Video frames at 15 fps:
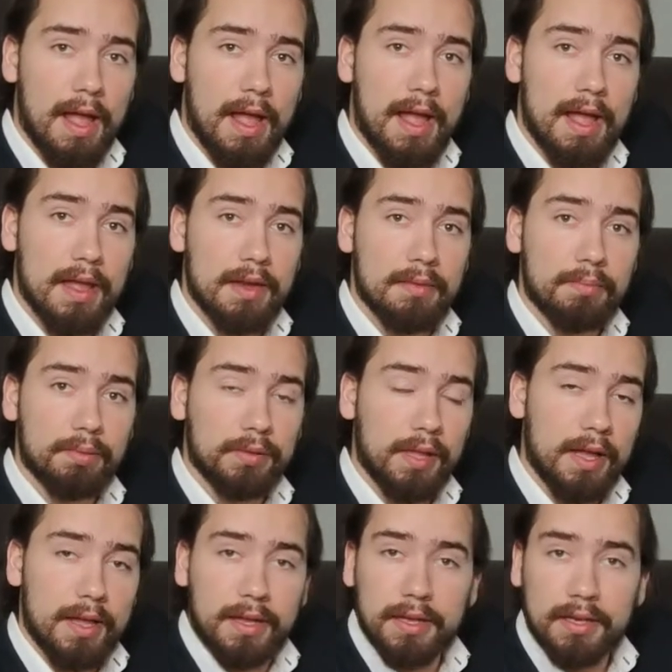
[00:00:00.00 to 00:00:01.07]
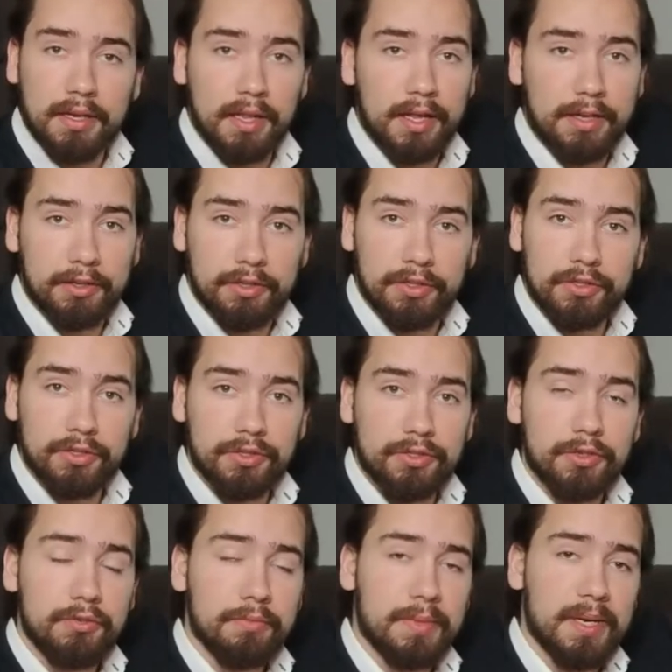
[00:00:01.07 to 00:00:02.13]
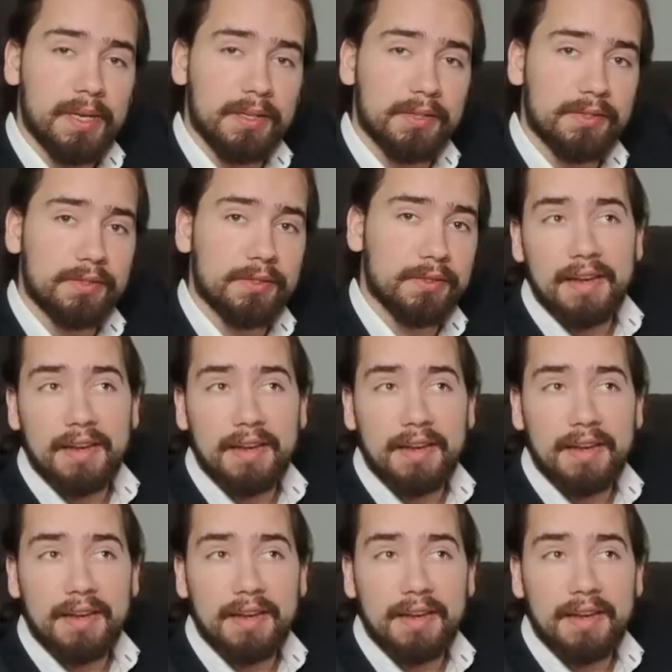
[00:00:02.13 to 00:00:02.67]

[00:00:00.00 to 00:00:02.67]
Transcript: and play in like 2 minutes.